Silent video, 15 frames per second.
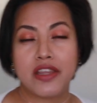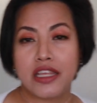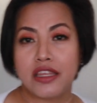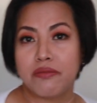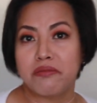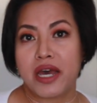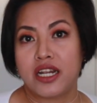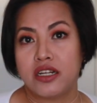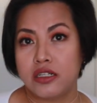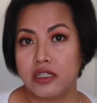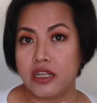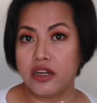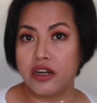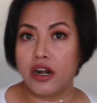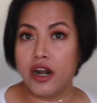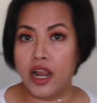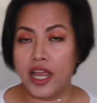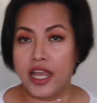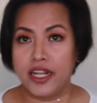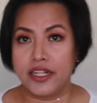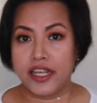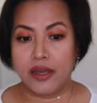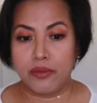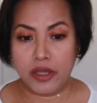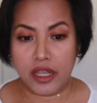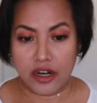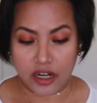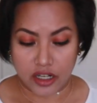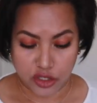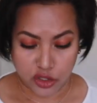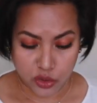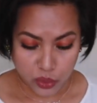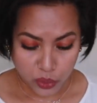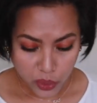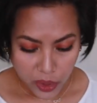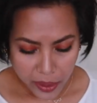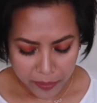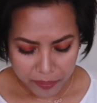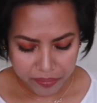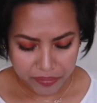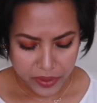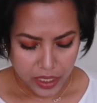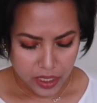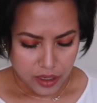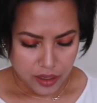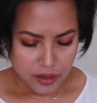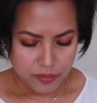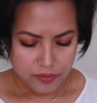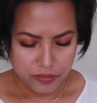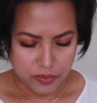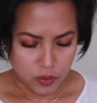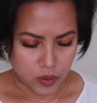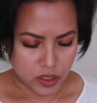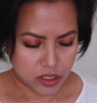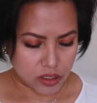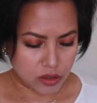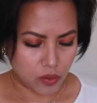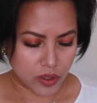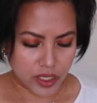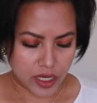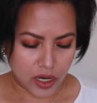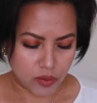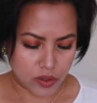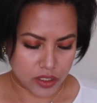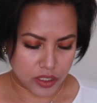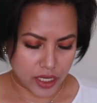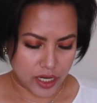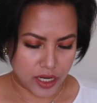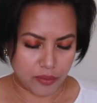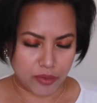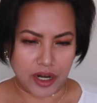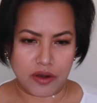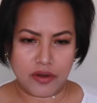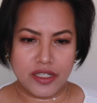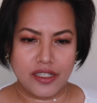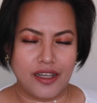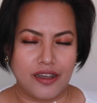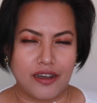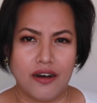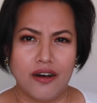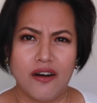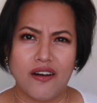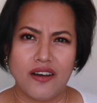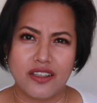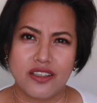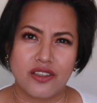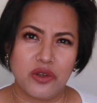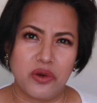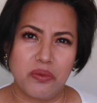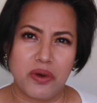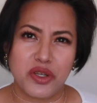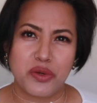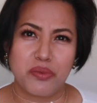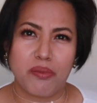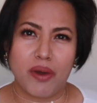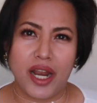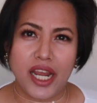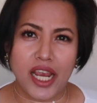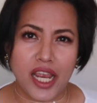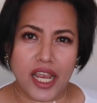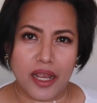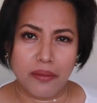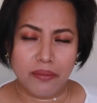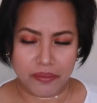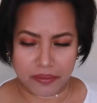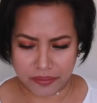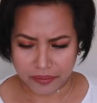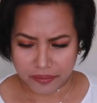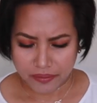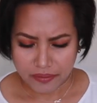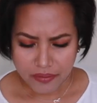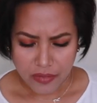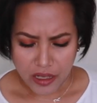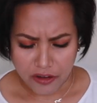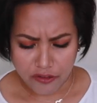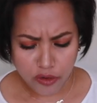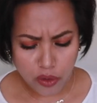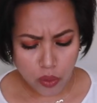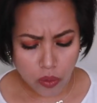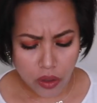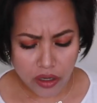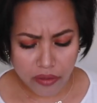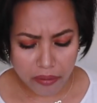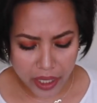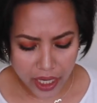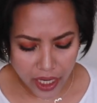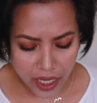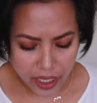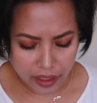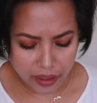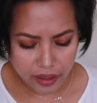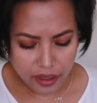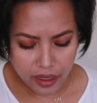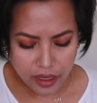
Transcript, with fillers: I think the Bandolier Damier Azur was the one that I was getting, but I was like, oh, it's so much money for one bag.